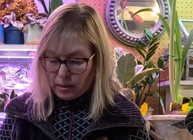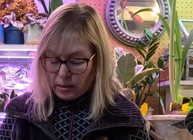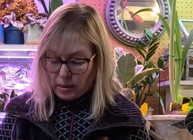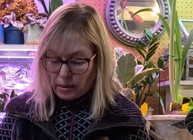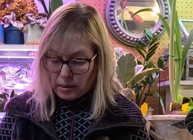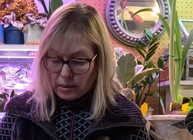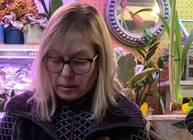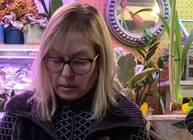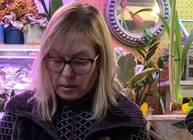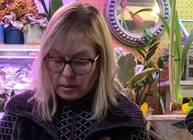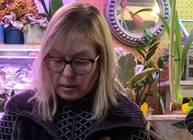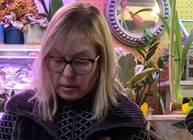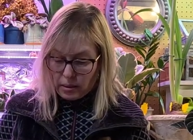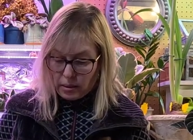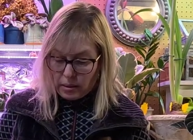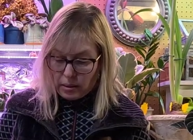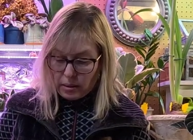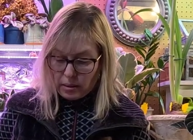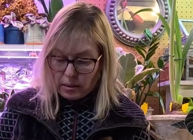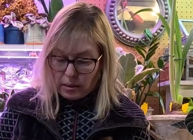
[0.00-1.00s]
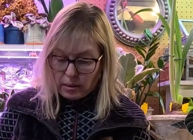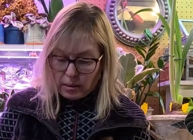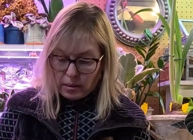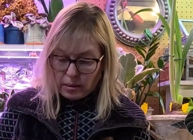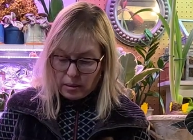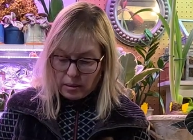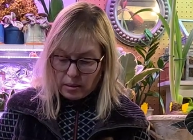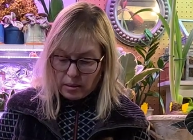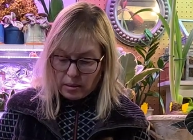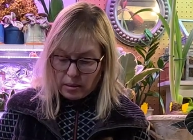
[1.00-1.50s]

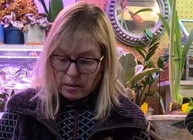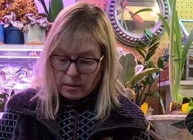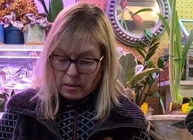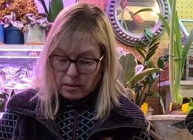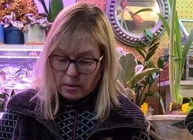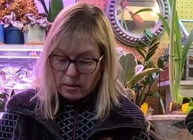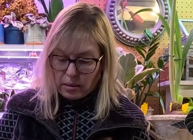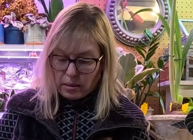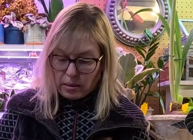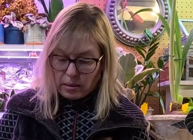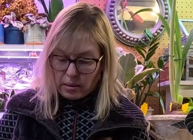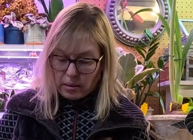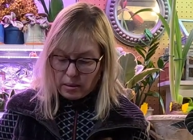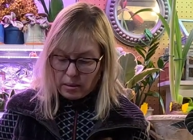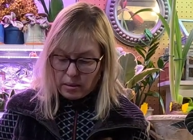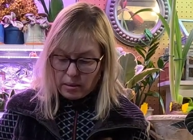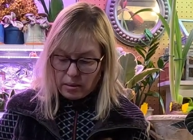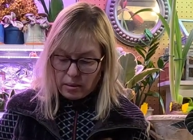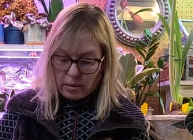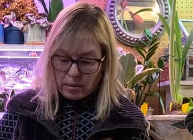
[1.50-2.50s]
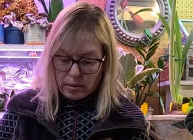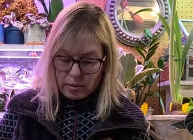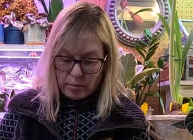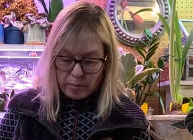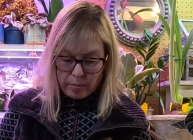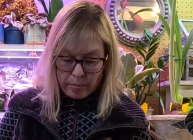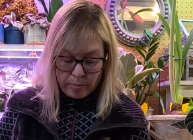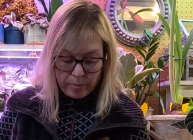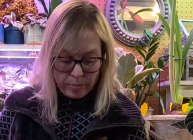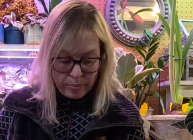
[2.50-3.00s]

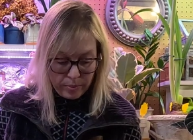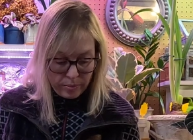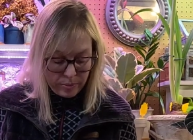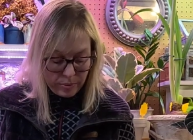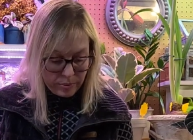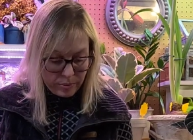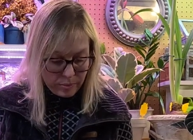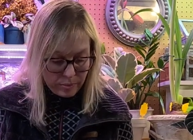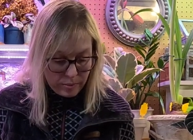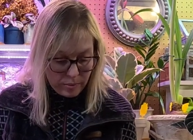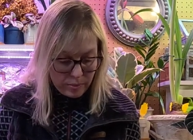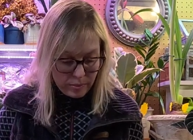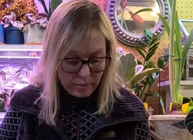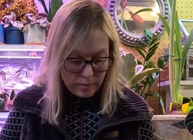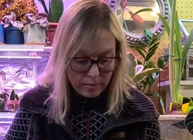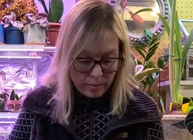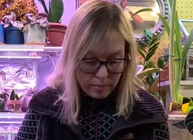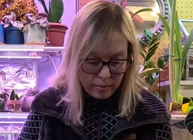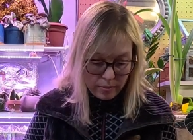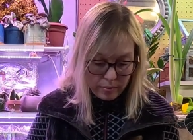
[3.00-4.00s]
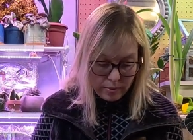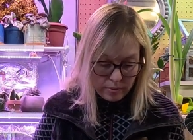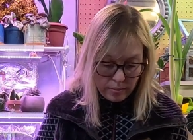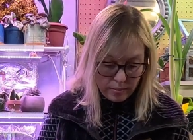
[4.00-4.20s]
No one is speaking in this clip.